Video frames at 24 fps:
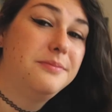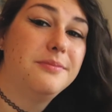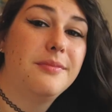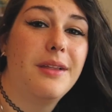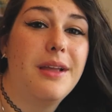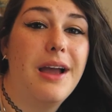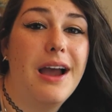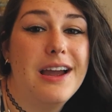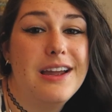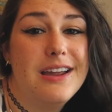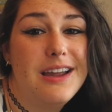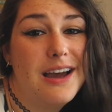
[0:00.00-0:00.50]

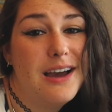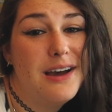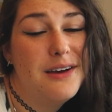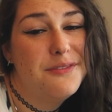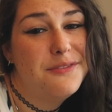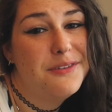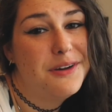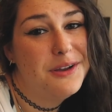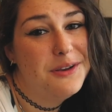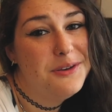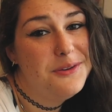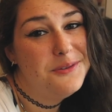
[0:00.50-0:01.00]
I have
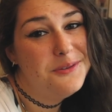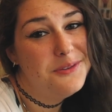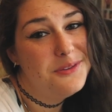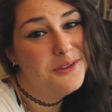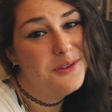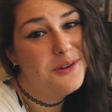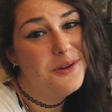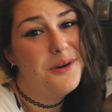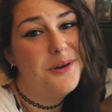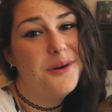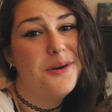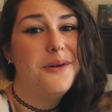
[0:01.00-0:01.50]
a new
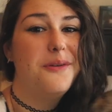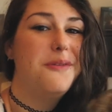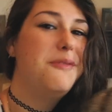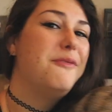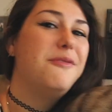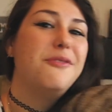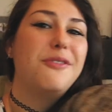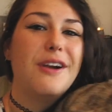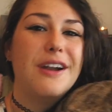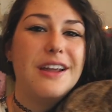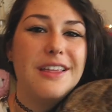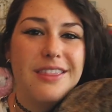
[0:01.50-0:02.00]
little
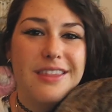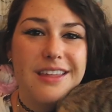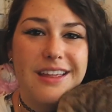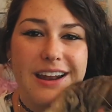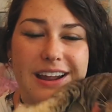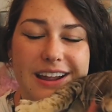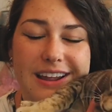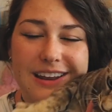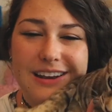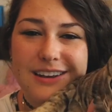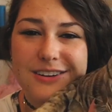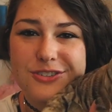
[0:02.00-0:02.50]
friend that
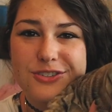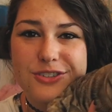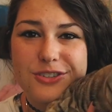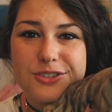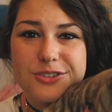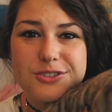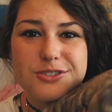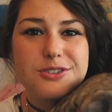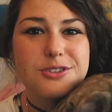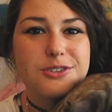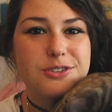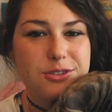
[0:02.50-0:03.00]
I can
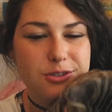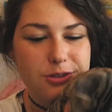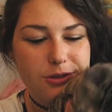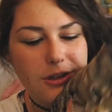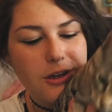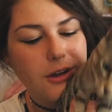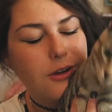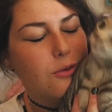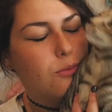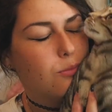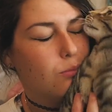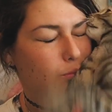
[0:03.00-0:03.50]
introduce you to
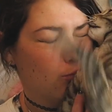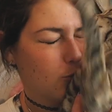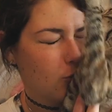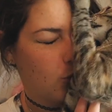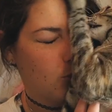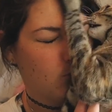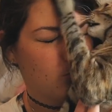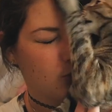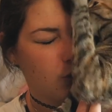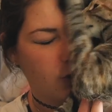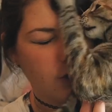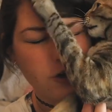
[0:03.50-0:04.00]
though.
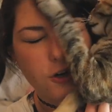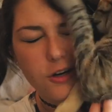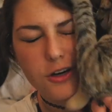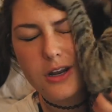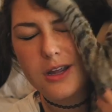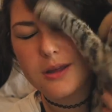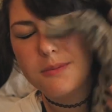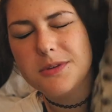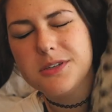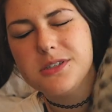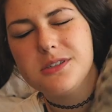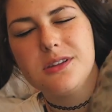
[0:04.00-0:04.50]
Her
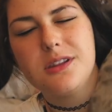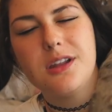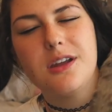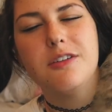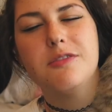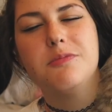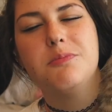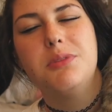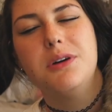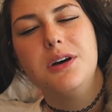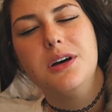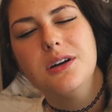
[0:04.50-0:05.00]
name is
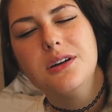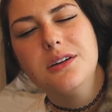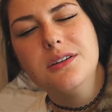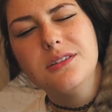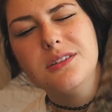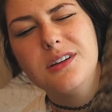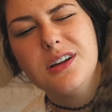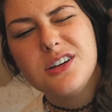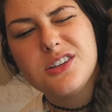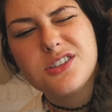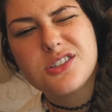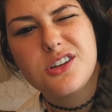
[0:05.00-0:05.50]
Love Bug.
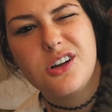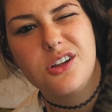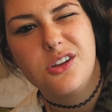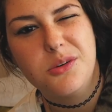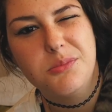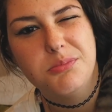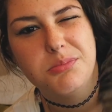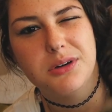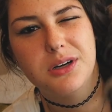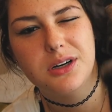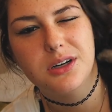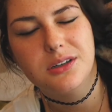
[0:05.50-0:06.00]
I just call
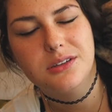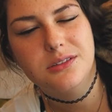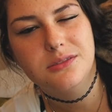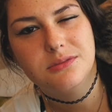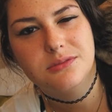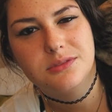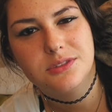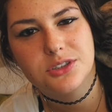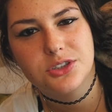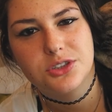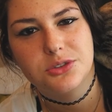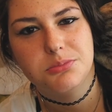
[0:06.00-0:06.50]
her Bug.
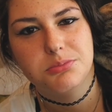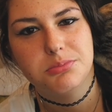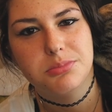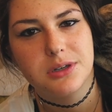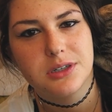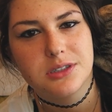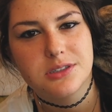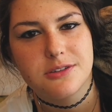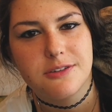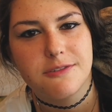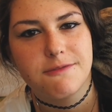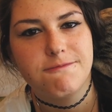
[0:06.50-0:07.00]
She
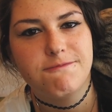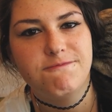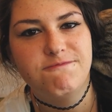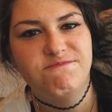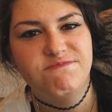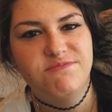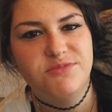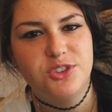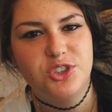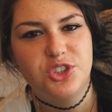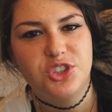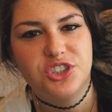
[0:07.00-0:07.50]
bugs
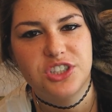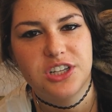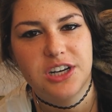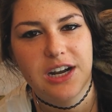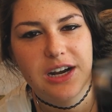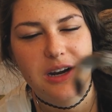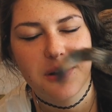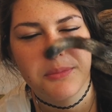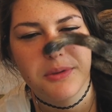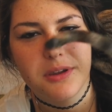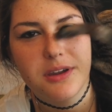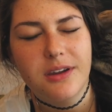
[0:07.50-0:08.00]
the shit
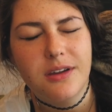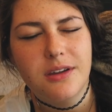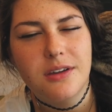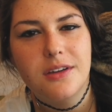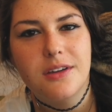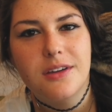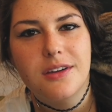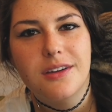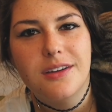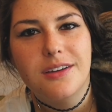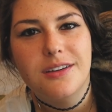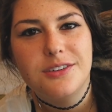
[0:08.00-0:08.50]
out of me.
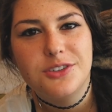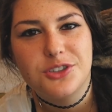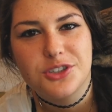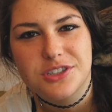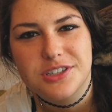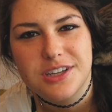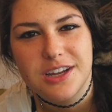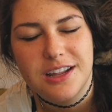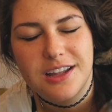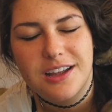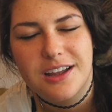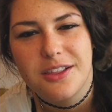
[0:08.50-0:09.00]

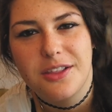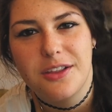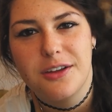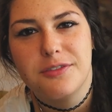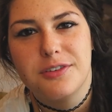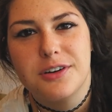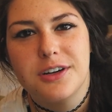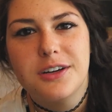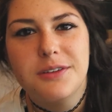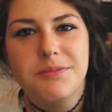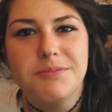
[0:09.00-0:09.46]
Just kidding, I love her.